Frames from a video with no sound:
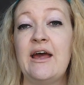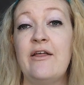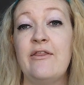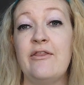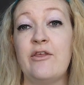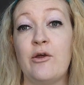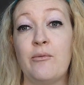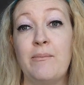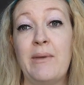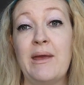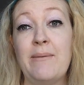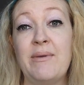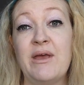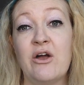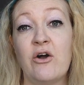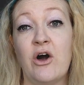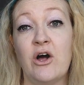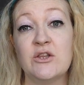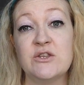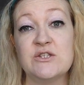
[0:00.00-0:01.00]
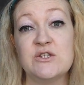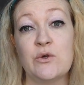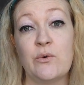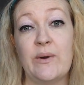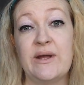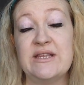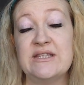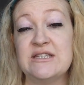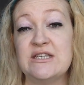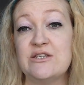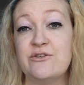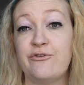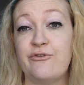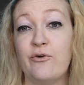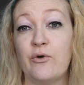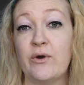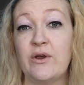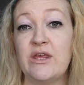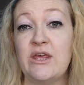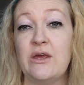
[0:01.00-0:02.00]
there may be consequences
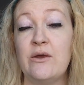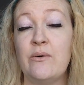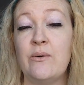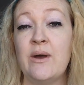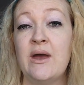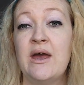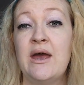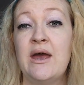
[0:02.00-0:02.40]
for you.